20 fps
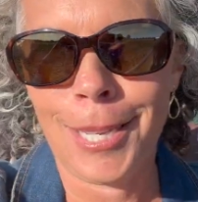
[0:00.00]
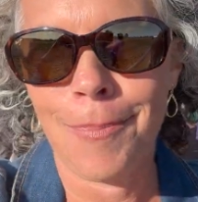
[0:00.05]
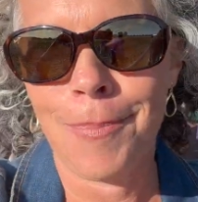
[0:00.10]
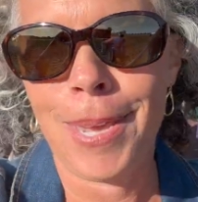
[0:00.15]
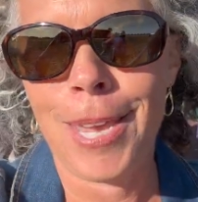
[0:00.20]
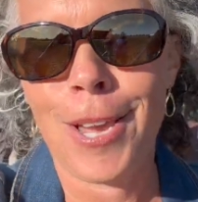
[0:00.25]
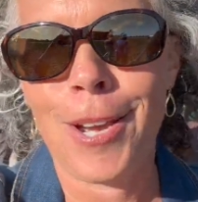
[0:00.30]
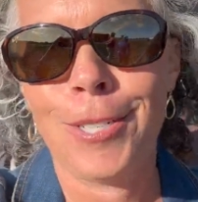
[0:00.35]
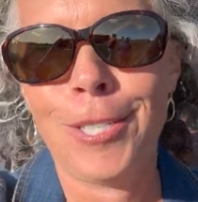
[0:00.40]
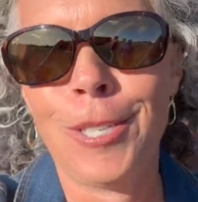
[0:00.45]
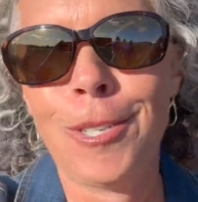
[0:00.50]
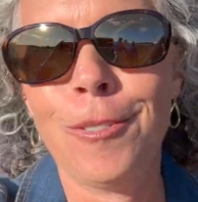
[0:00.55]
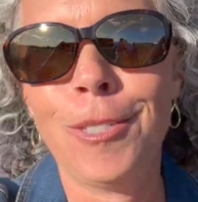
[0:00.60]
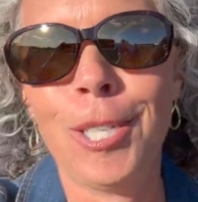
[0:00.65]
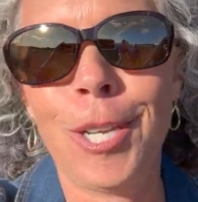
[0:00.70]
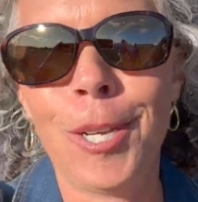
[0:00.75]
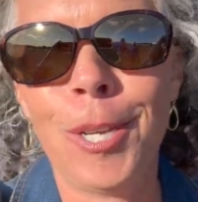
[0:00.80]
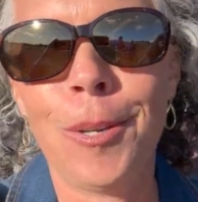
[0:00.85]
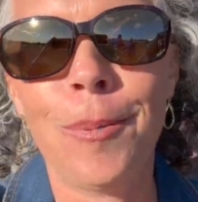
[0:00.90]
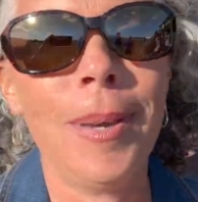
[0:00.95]
me on
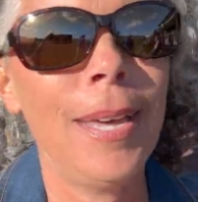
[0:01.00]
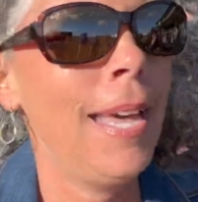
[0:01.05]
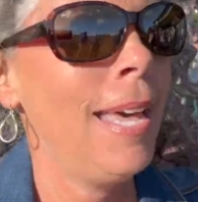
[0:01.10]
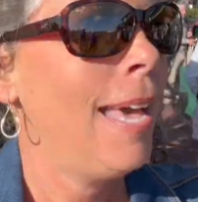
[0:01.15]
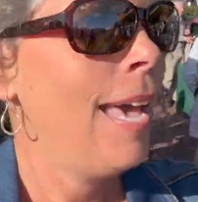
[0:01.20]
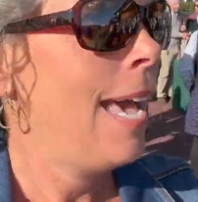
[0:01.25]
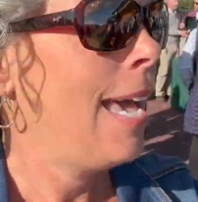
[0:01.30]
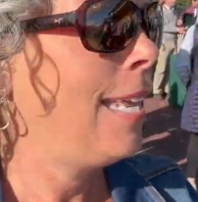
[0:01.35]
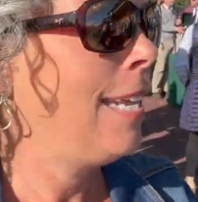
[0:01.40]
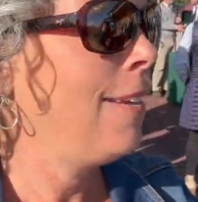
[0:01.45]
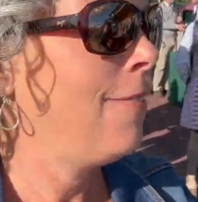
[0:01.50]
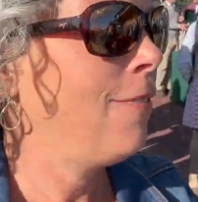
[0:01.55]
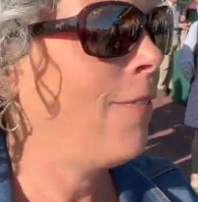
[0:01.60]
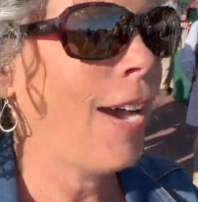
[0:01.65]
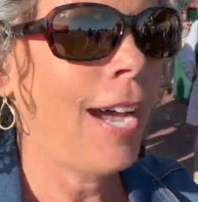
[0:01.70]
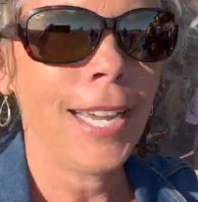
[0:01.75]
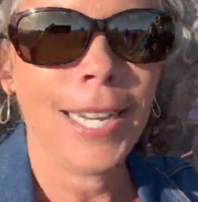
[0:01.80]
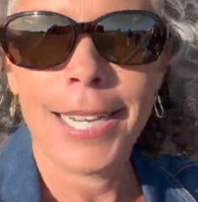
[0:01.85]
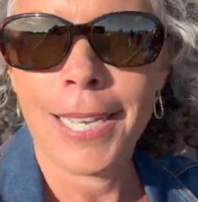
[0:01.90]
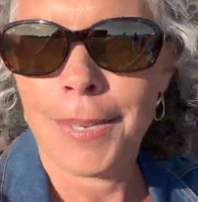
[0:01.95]
YouTube and
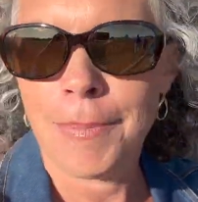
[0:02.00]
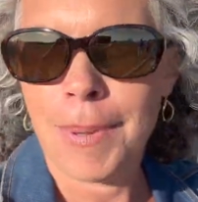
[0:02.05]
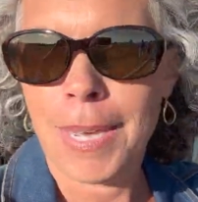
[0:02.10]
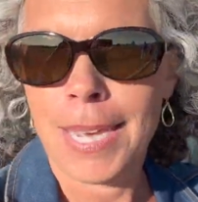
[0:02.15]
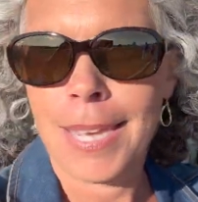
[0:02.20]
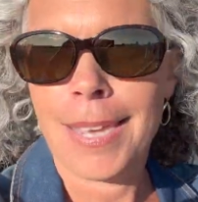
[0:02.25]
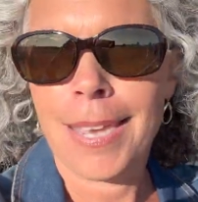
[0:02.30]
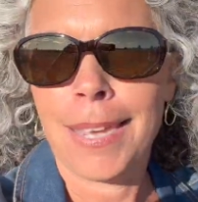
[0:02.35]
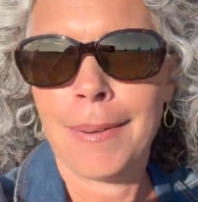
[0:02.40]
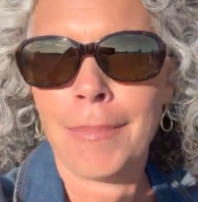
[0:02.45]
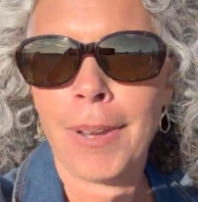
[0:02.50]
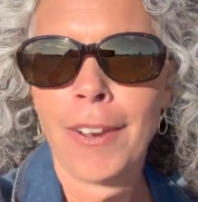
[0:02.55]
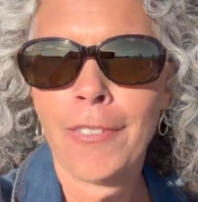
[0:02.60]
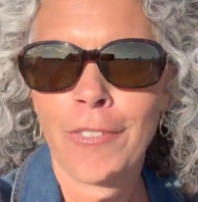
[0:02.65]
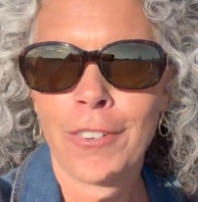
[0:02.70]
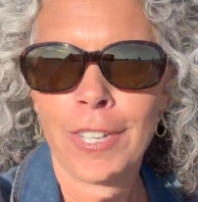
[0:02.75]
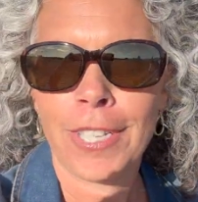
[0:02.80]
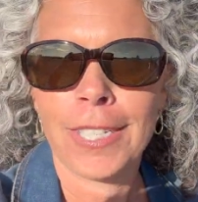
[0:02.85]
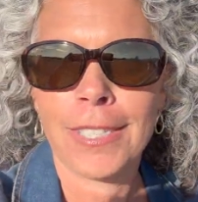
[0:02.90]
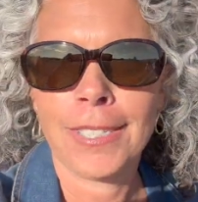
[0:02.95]
inviting me and my
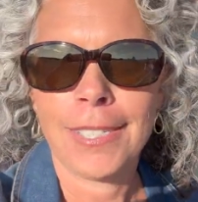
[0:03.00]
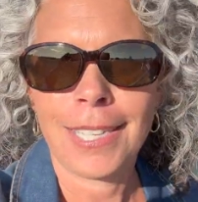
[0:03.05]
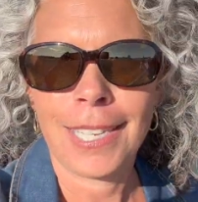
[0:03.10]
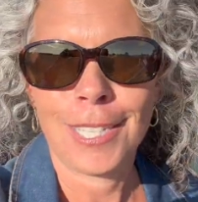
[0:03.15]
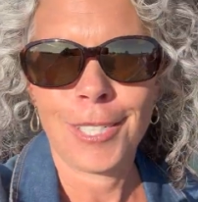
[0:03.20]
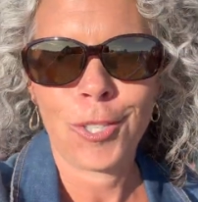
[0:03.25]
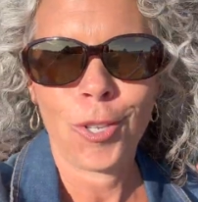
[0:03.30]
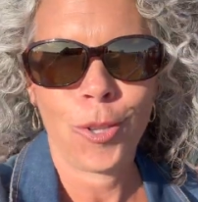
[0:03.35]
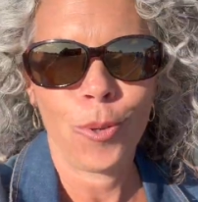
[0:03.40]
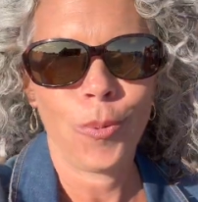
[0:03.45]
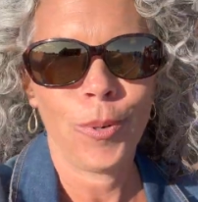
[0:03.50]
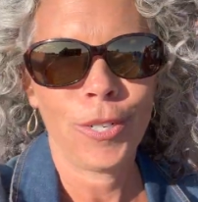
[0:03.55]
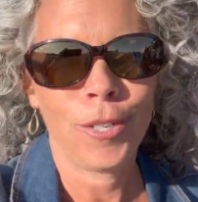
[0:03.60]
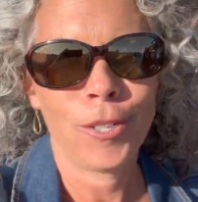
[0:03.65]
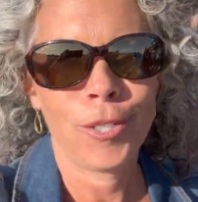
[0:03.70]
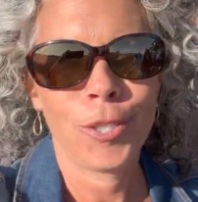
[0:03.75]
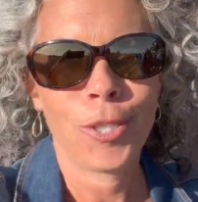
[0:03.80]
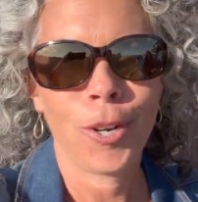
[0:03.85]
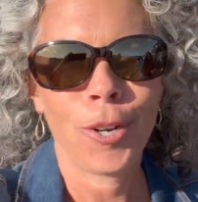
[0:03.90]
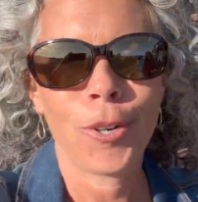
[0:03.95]
friends into the
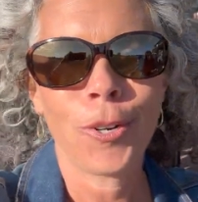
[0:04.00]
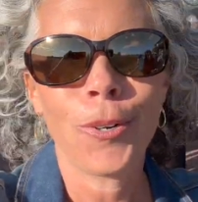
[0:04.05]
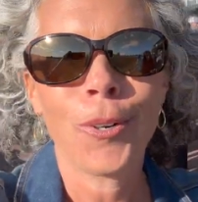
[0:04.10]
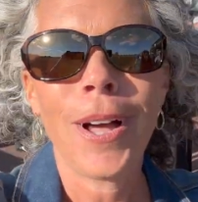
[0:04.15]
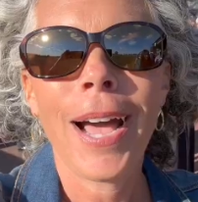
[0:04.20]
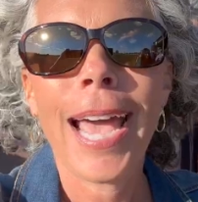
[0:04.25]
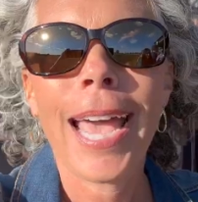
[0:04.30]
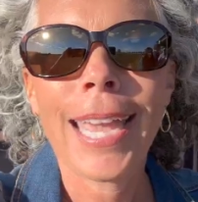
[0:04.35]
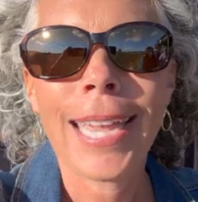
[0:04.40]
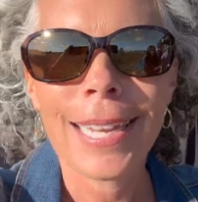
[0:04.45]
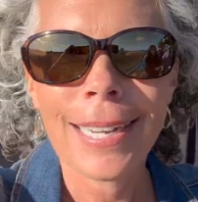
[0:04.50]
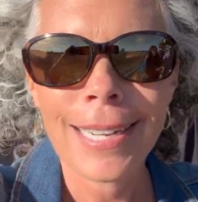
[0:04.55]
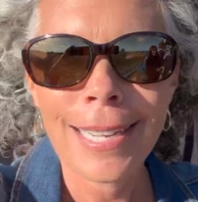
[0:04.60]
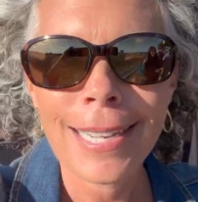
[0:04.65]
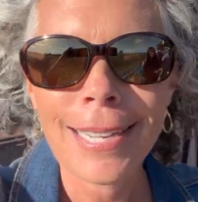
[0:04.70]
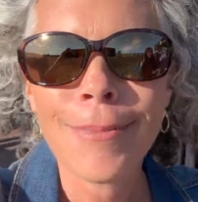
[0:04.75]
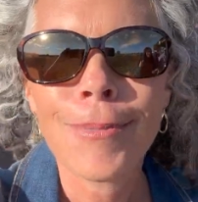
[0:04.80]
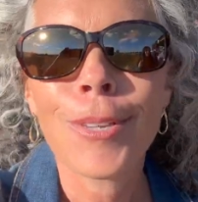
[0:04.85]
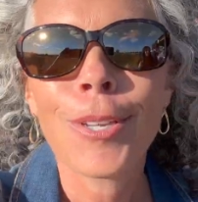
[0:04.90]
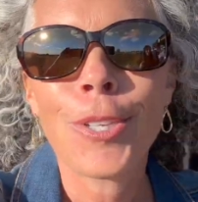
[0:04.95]
winner's circle.
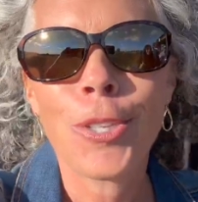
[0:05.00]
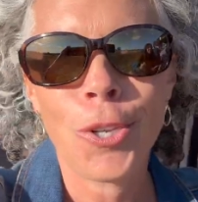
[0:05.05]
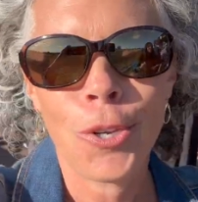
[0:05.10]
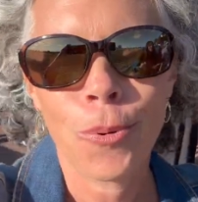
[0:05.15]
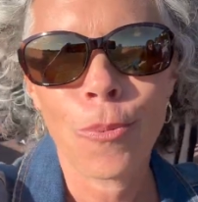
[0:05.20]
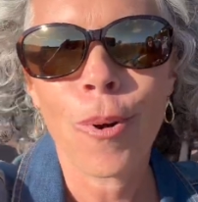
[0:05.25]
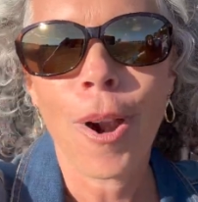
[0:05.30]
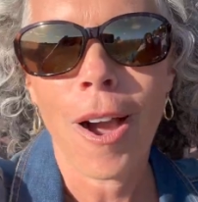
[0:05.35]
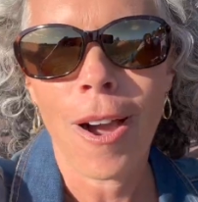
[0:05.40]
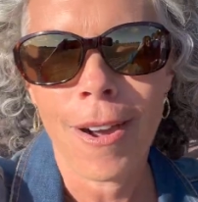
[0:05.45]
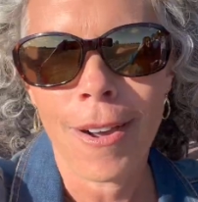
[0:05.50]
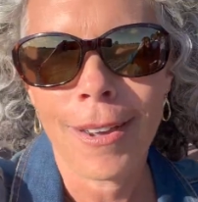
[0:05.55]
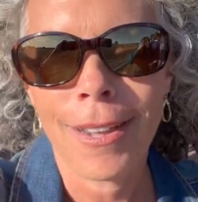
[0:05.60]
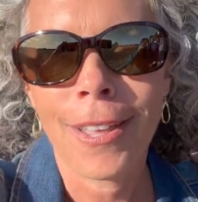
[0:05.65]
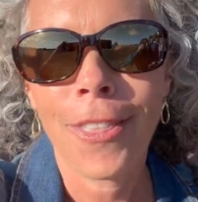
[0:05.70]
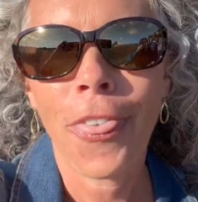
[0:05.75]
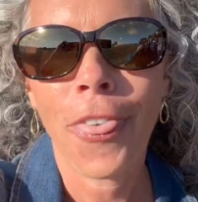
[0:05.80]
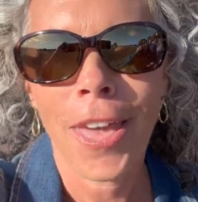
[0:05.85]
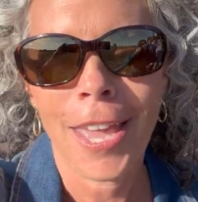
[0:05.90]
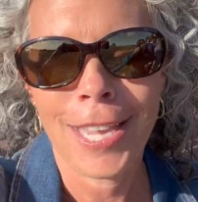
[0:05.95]
Andy, you rock.
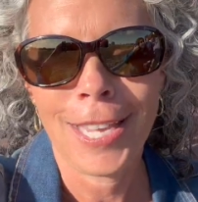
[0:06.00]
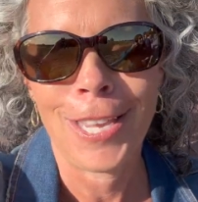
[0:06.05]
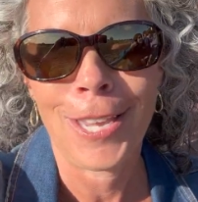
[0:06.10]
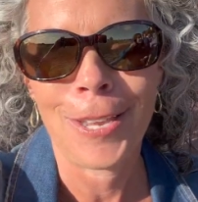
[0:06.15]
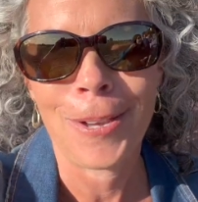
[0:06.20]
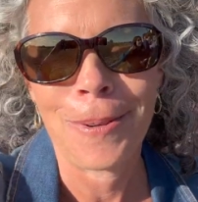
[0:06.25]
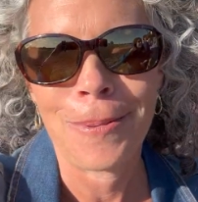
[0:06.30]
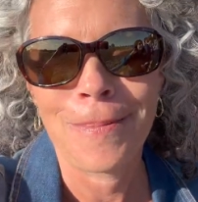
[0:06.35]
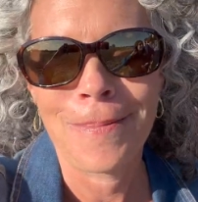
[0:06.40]
Thank you.